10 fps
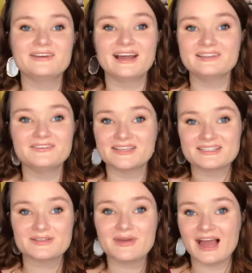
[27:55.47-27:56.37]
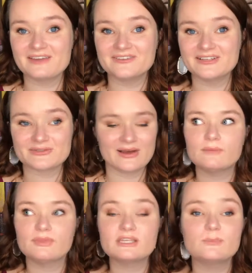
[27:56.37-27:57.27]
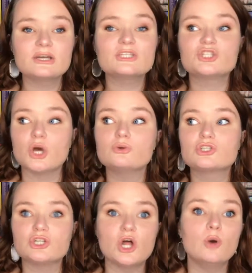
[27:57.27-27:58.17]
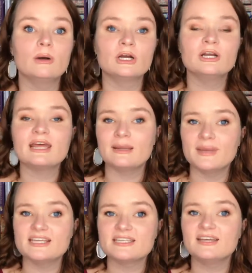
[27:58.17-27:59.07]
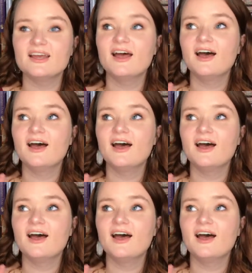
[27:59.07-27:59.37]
I love it. That's the way I feel as well. This book is so slow burn and amazing.